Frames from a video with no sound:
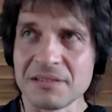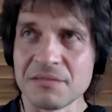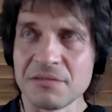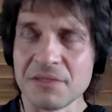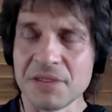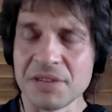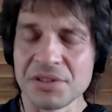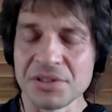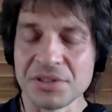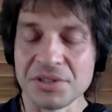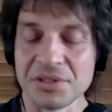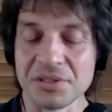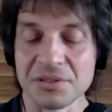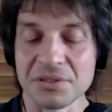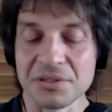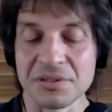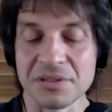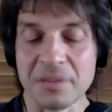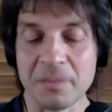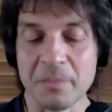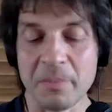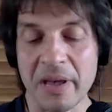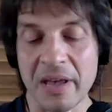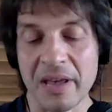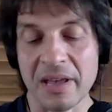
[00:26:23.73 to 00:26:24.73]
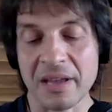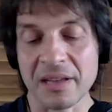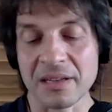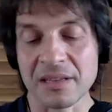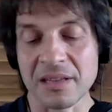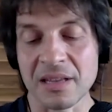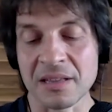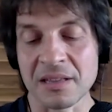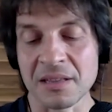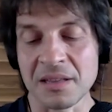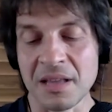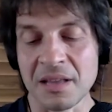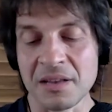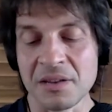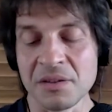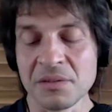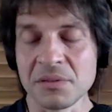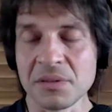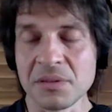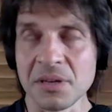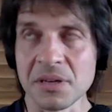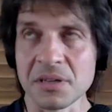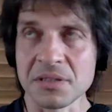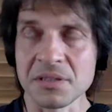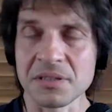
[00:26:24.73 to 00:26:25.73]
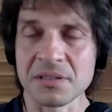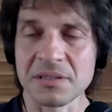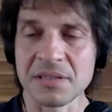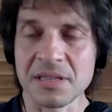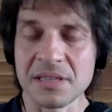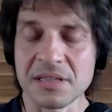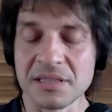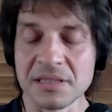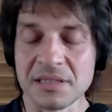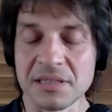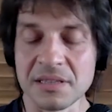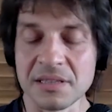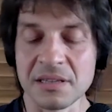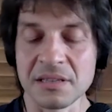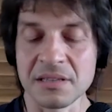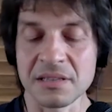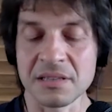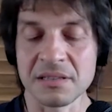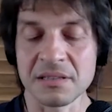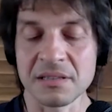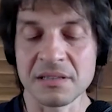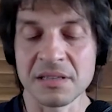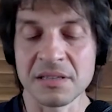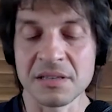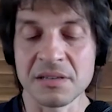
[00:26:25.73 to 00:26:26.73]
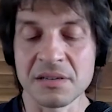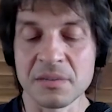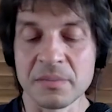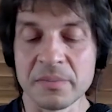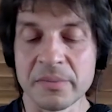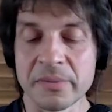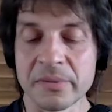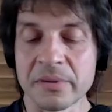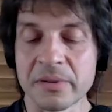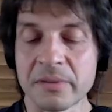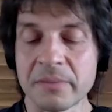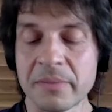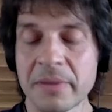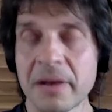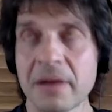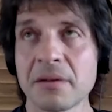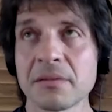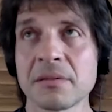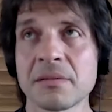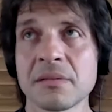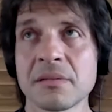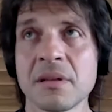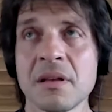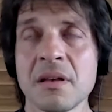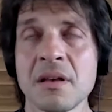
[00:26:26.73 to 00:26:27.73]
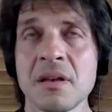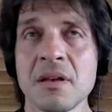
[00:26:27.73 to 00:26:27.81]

question or debate, and you touched on this in your book about,